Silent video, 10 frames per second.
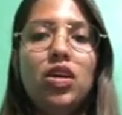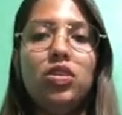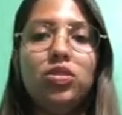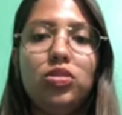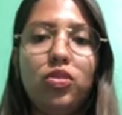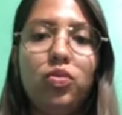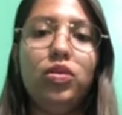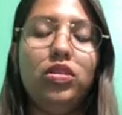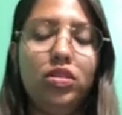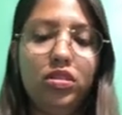So,
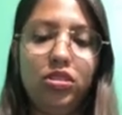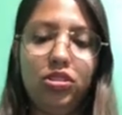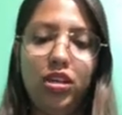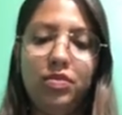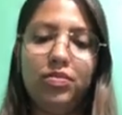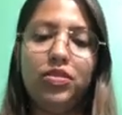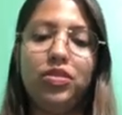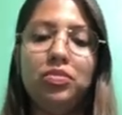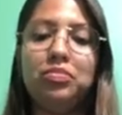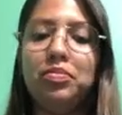what this
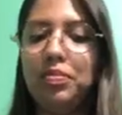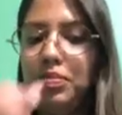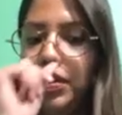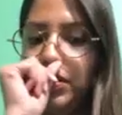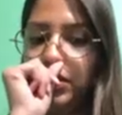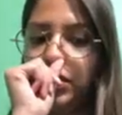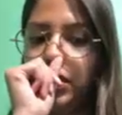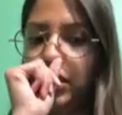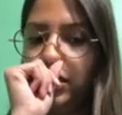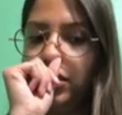chapter
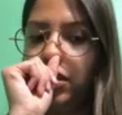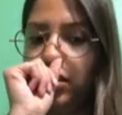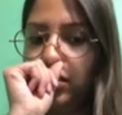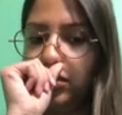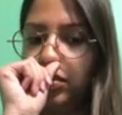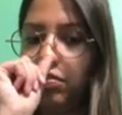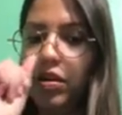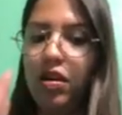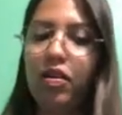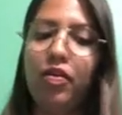basically talks
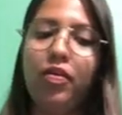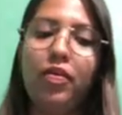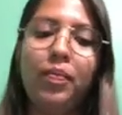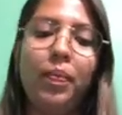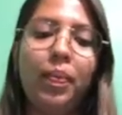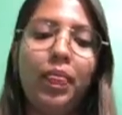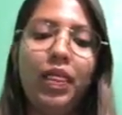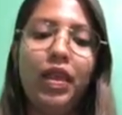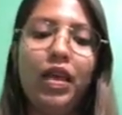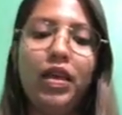about
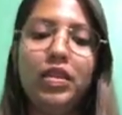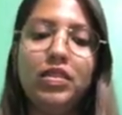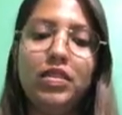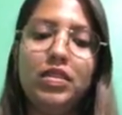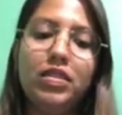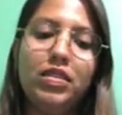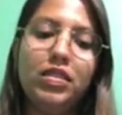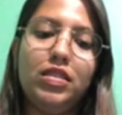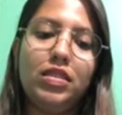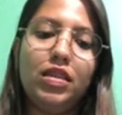
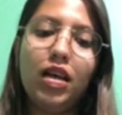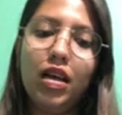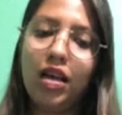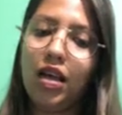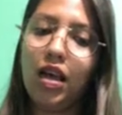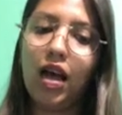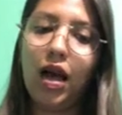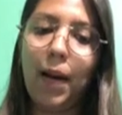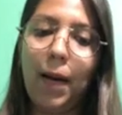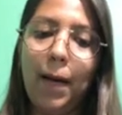is
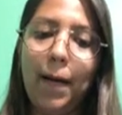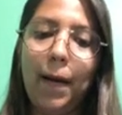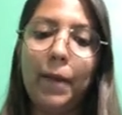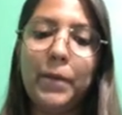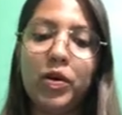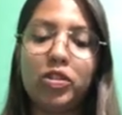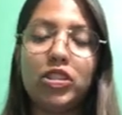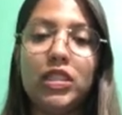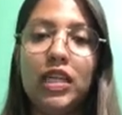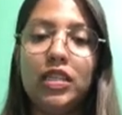how
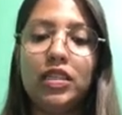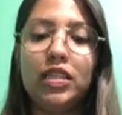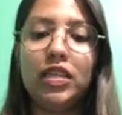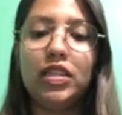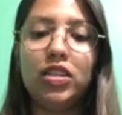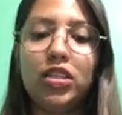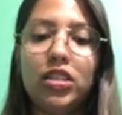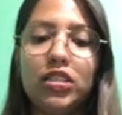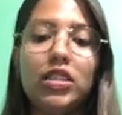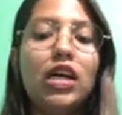personality
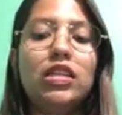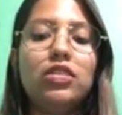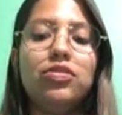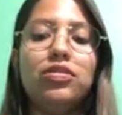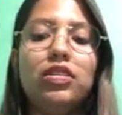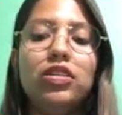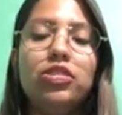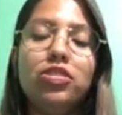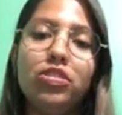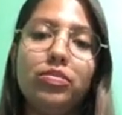looks at the
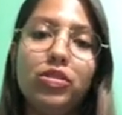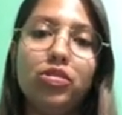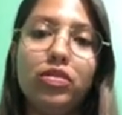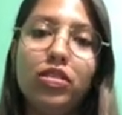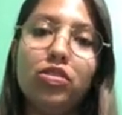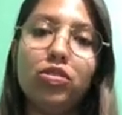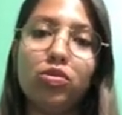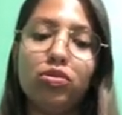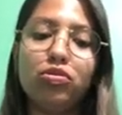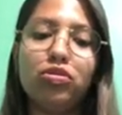relationship between
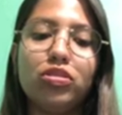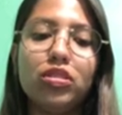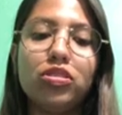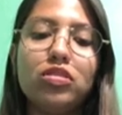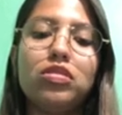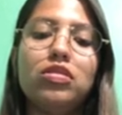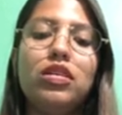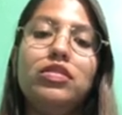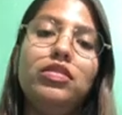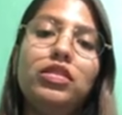social structure
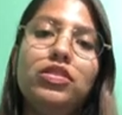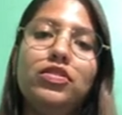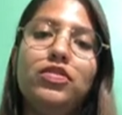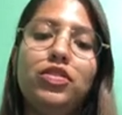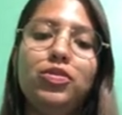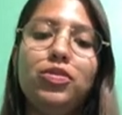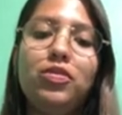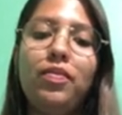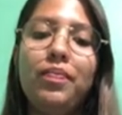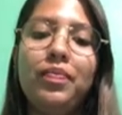and the individual.